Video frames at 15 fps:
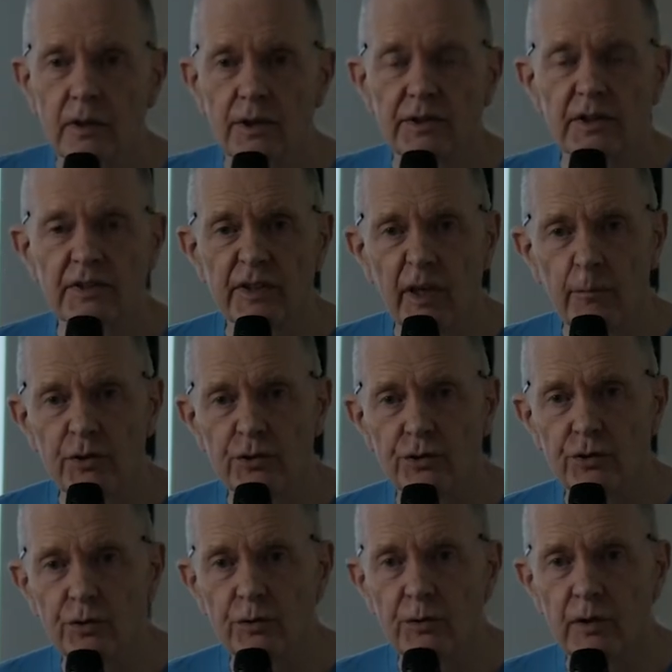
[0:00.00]
And the same is
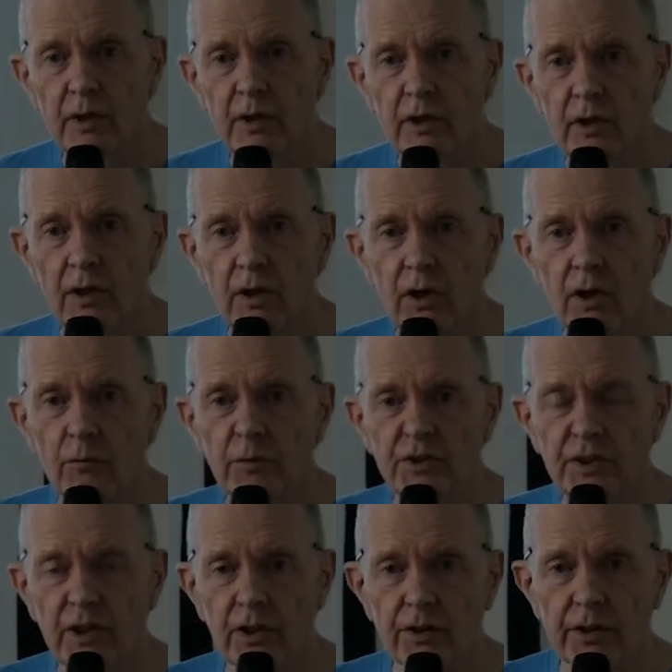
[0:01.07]
true of
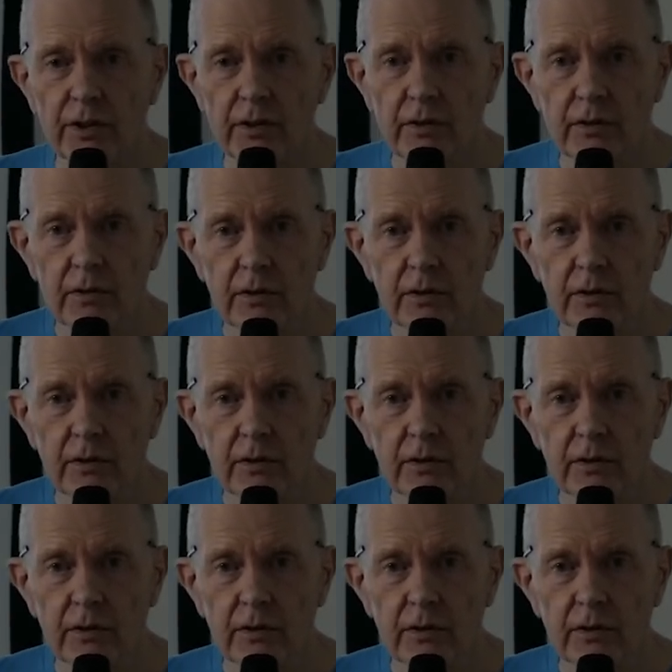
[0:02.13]
machine learning.